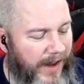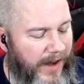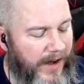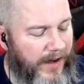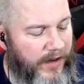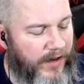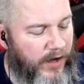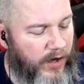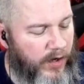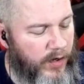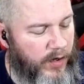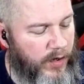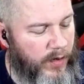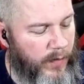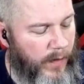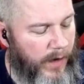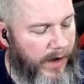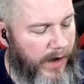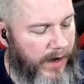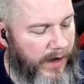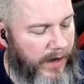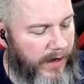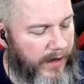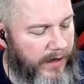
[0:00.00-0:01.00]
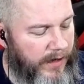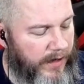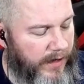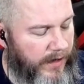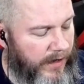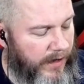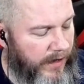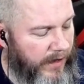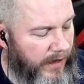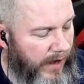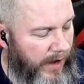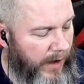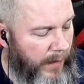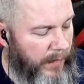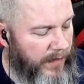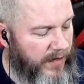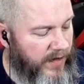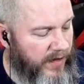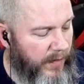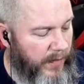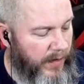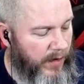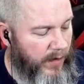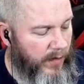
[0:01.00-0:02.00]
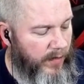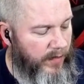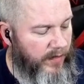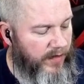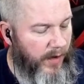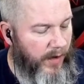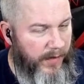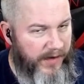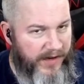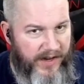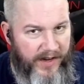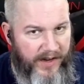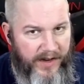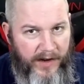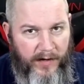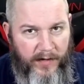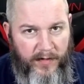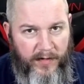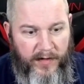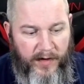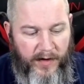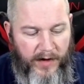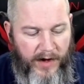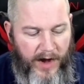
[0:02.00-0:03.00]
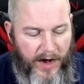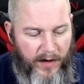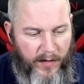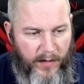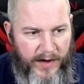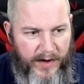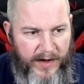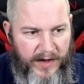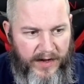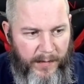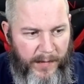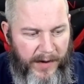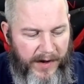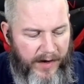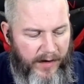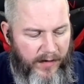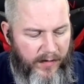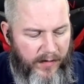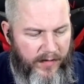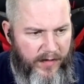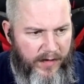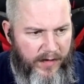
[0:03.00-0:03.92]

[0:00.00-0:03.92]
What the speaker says: Do you? I'm assuming you use tomatillos and not green tomatoes.